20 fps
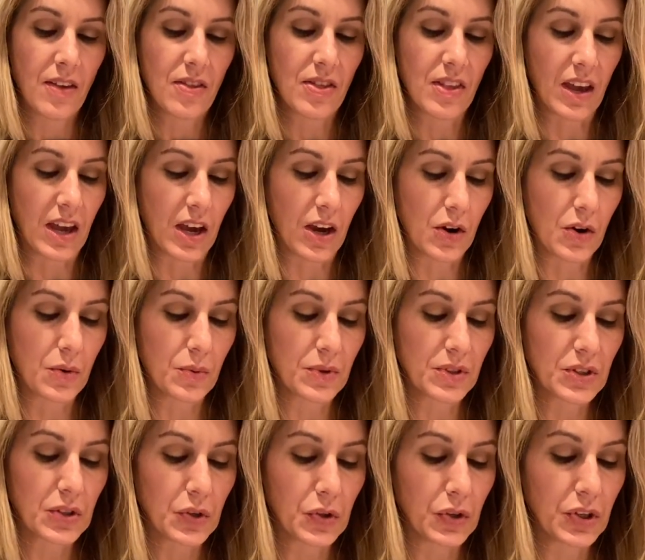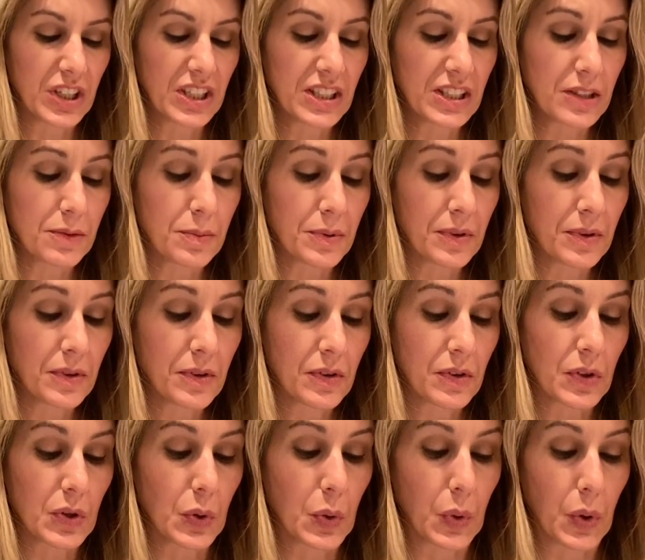The air was crisp.
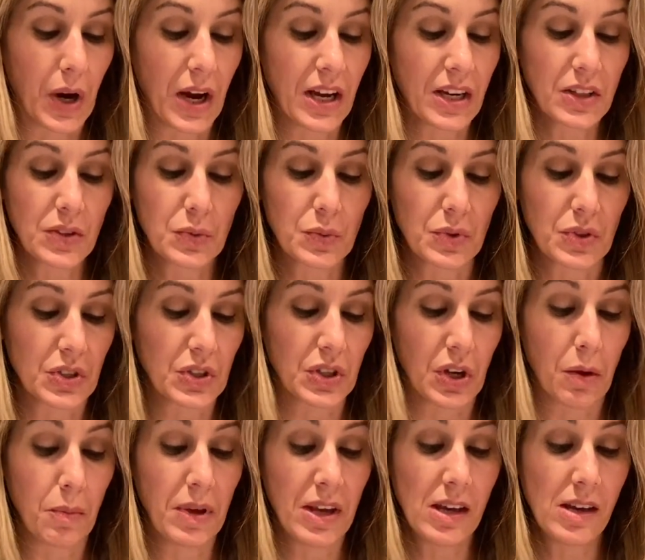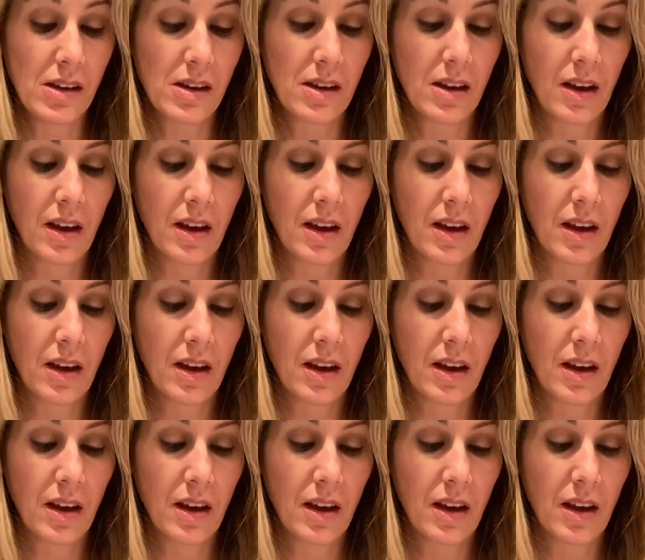The grass was yummy,